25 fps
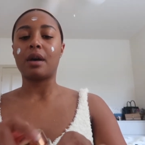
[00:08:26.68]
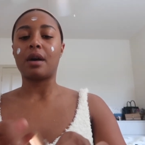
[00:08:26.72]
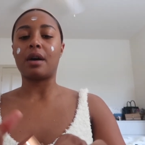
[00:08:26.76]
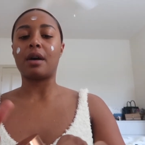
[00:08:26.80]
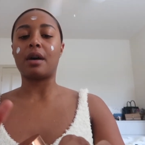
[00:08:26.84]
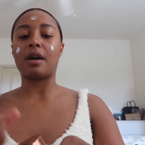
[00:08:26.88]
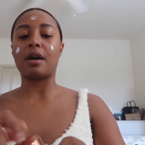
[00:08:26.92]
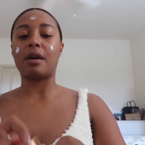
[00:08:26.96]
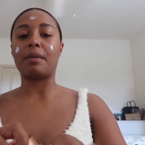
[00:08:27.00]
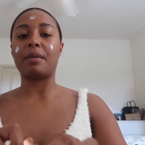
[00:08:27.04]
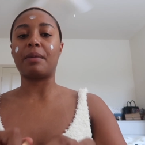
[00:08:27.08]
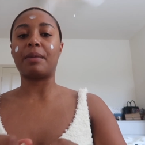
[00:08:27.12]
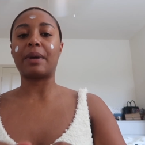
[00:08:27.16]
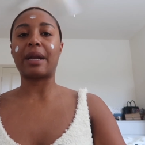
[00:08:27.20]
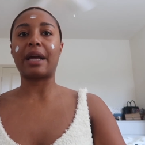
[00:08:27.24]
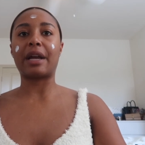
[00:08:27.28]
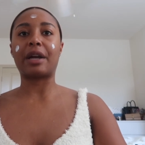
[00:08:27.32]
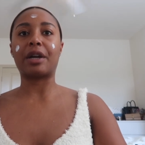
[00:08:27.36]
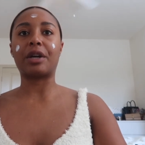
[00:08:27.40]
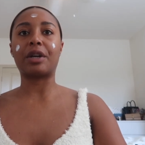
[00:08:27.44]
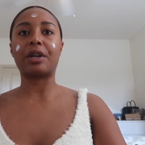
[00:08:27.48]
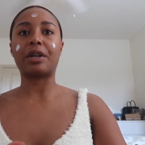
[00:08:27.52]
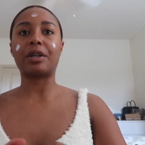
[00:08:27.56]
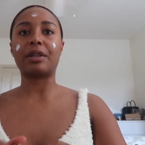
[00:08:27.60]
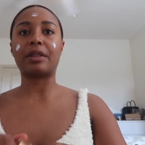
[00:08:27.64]
Um, but I
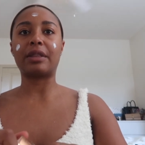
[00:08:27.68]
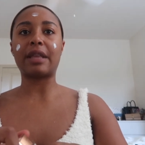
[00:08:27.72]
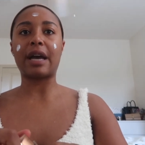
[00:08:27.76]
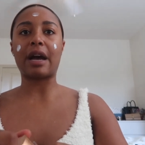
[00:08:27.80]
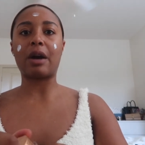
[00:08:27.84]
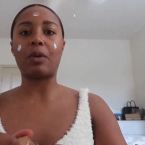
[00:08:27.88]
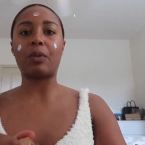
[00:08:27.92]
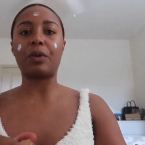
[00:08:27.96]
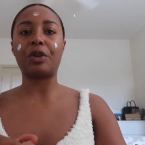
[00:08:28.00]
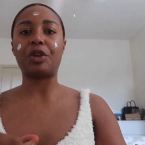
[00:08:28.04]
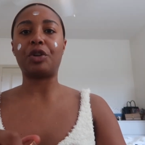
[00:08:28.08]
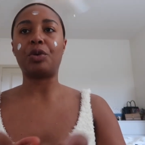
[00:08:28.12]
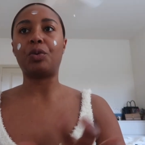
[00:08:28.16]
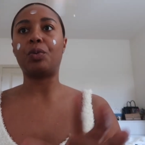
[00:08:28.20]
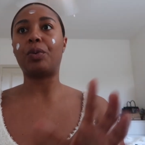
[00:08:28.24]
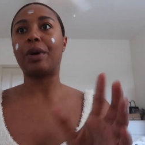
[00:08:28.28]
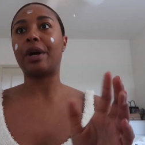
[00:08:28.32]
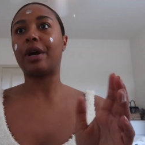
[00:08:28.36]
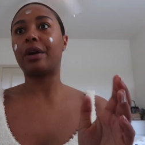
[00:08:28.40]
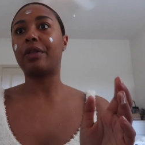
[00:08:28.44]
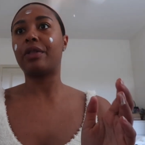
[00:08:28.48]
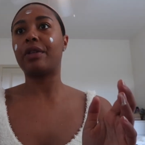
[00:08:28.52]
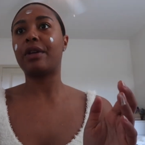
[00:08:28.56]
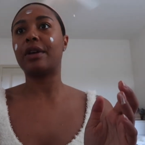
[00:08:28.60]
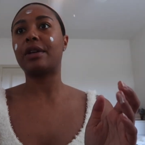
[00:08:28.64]
heard that when you
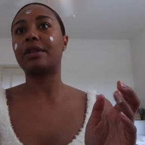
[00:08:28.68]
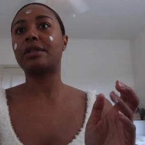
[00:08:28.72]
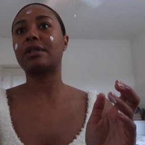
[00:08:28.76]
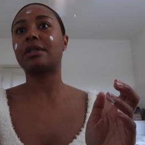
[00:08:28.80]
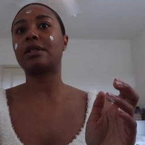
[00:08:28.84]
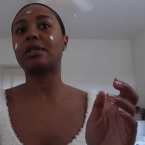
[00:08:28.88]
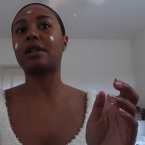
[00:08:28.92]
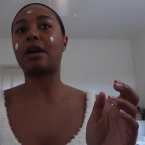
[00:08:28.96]
wear this,